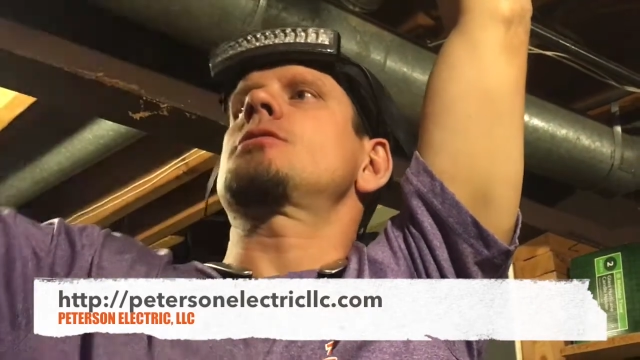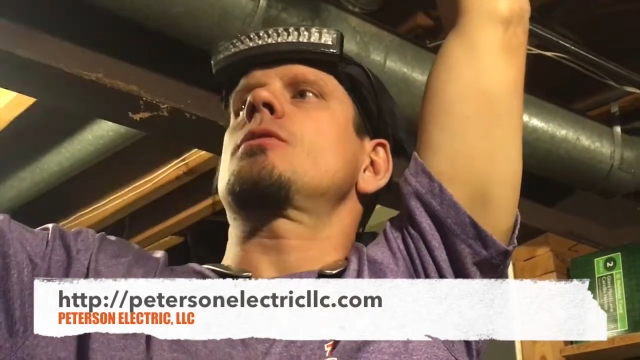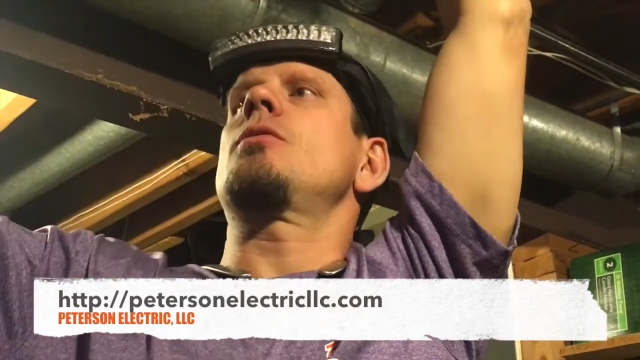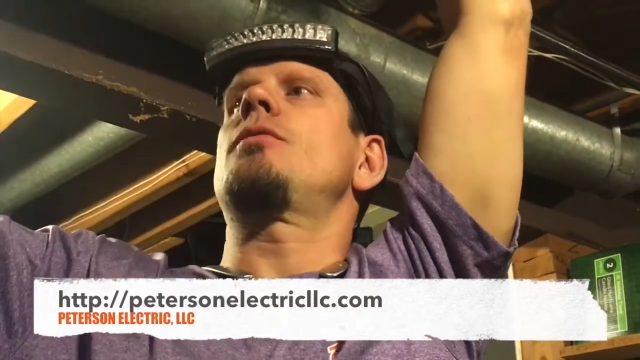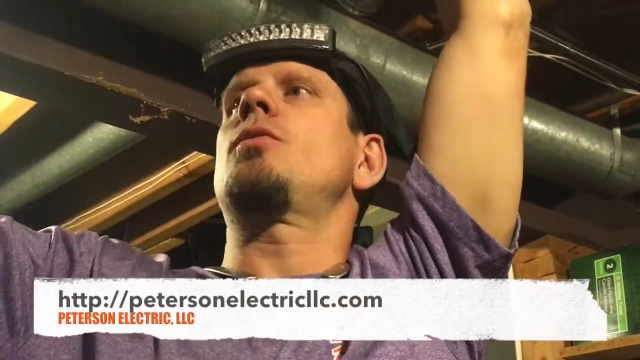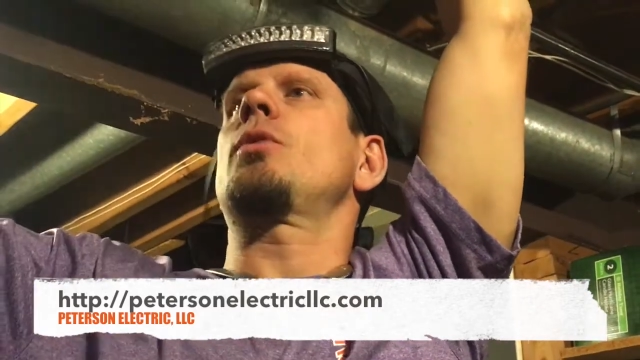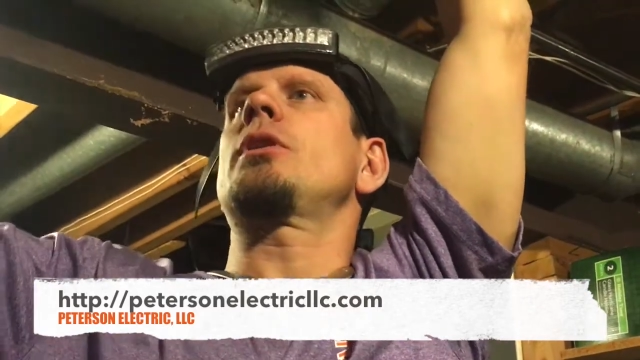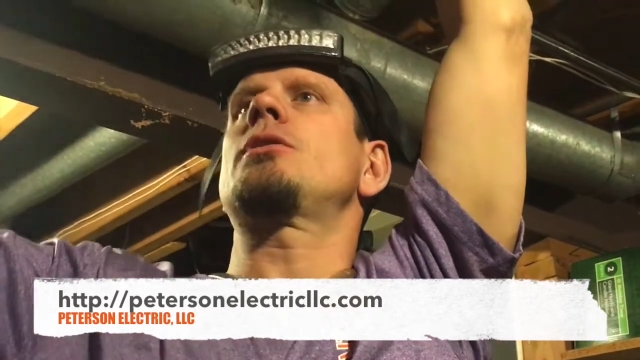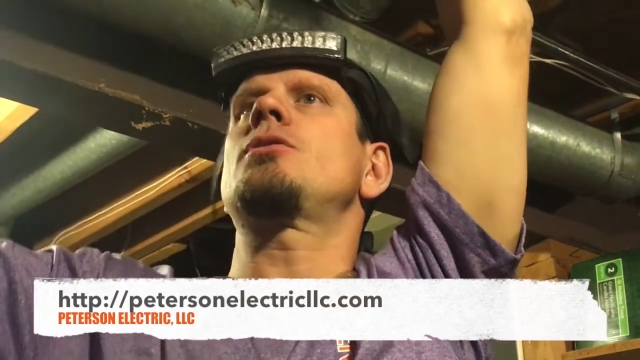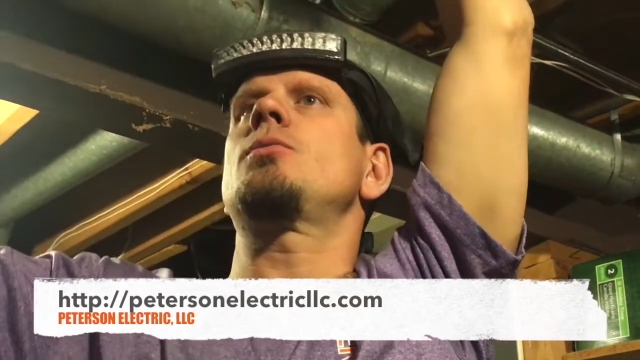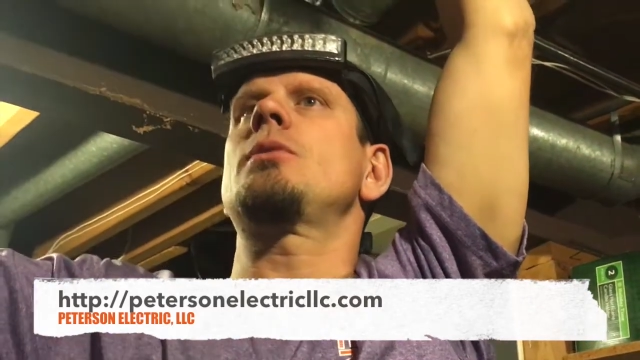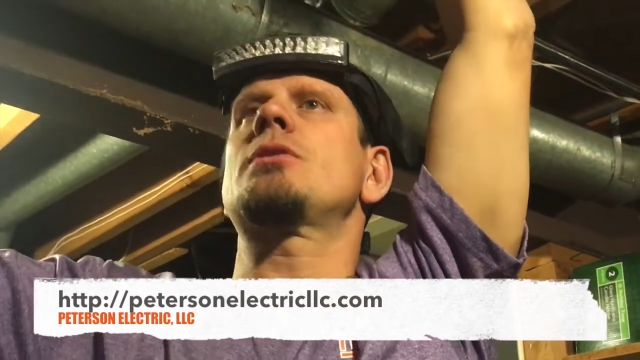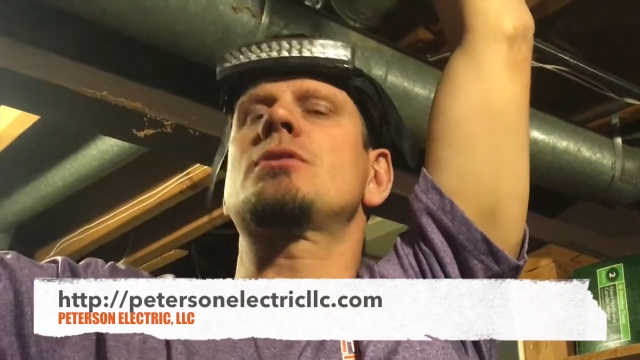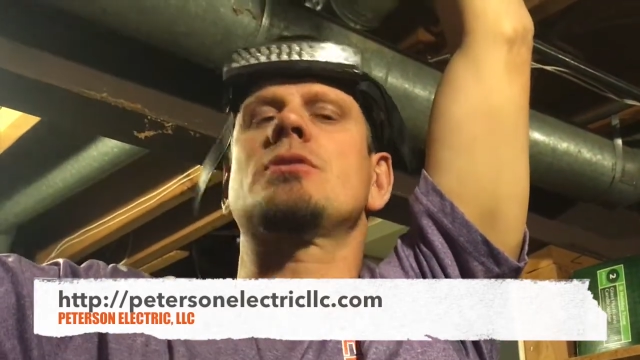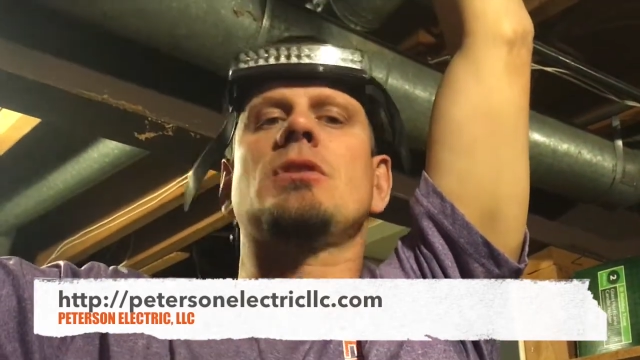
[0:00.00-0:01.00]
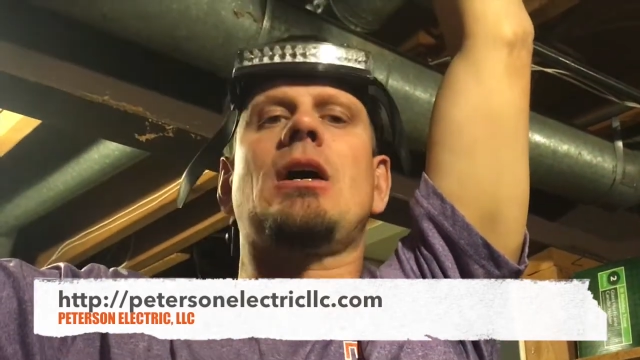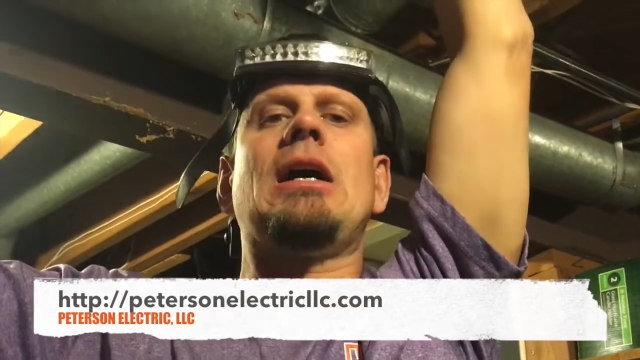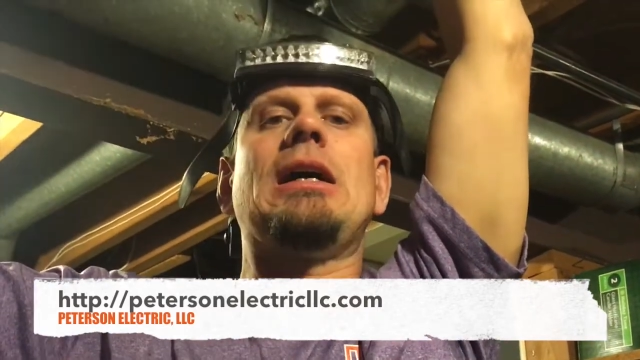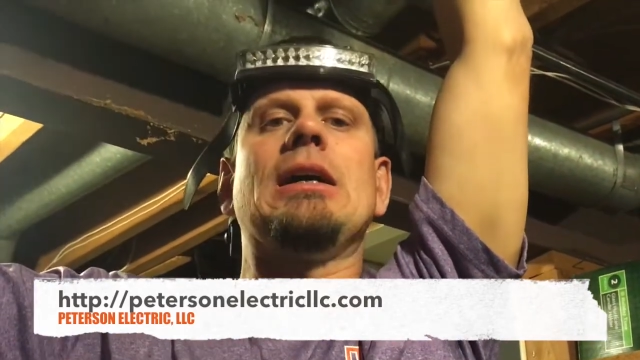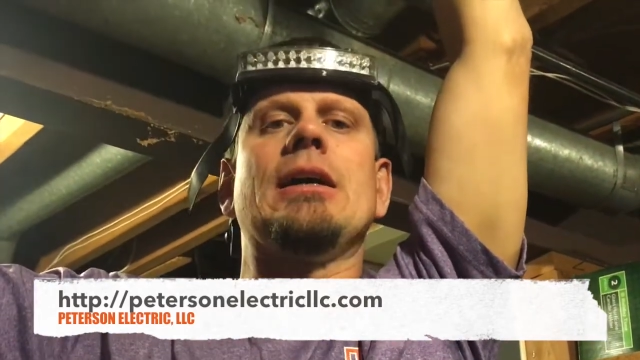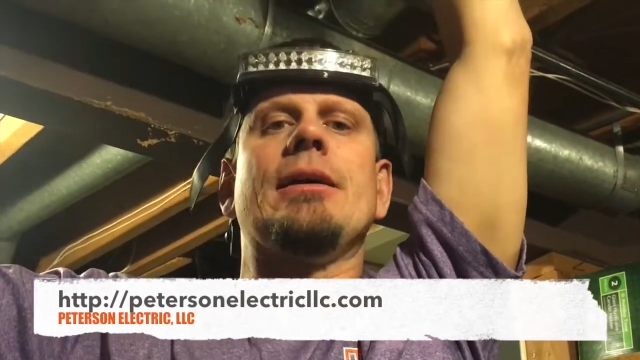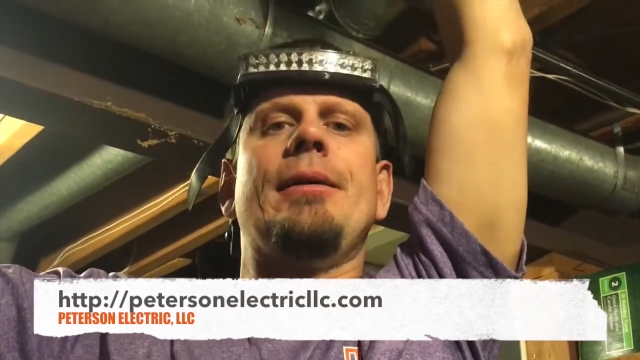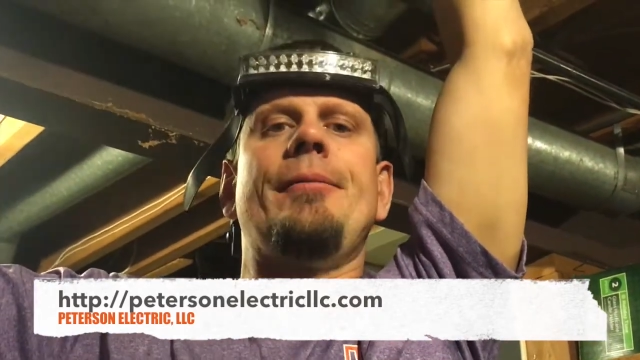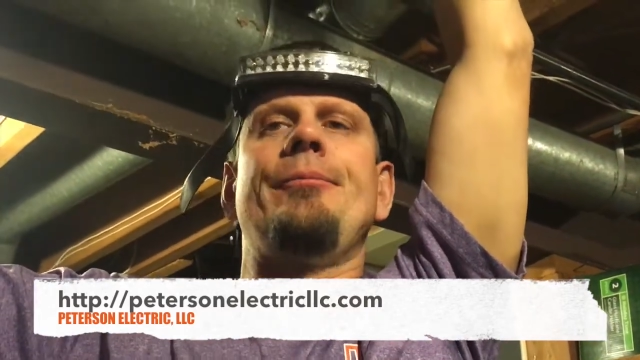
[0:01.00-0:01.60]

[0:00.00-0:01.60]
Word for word: to go forty-two inches high.